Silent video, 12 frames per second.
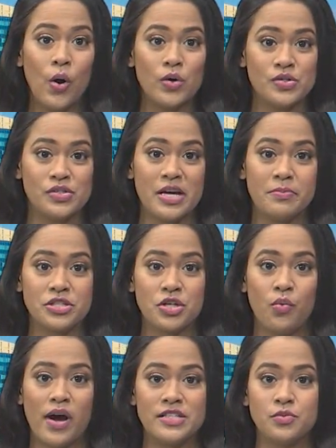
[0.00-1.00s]
Also,
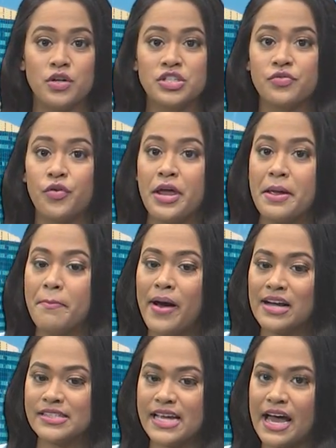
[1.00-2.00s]
temperature-wise, watch for a
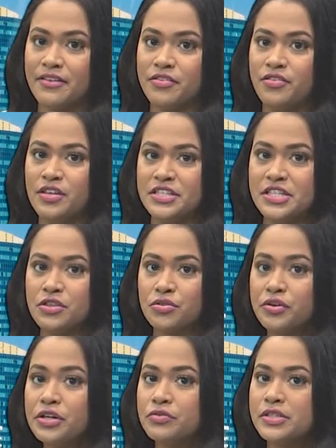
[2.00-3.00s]
max at
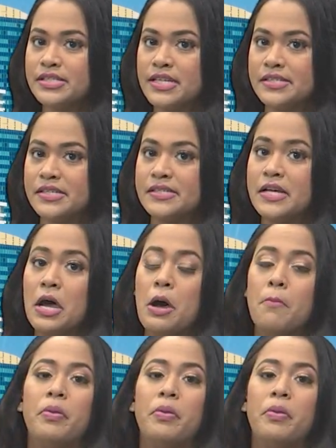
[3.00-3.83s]
33 degrees Celsius,